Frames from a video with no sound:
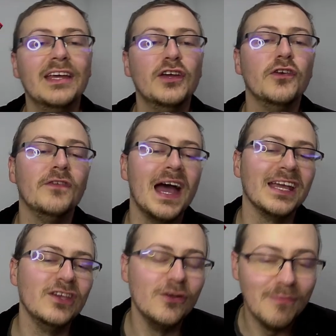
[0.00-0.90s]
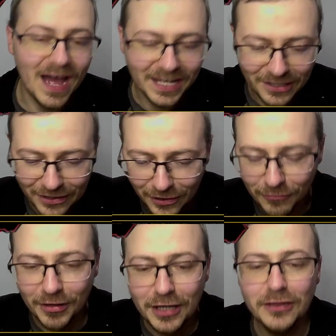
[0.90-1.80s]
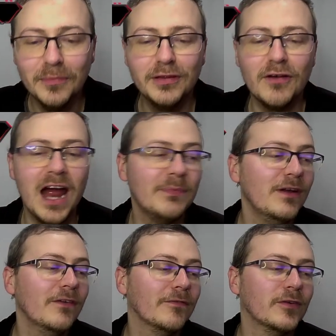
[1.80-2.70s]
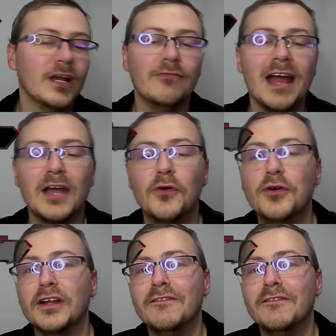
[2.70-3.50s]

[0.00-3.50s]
Thank you, Michael. Resubscribing for a record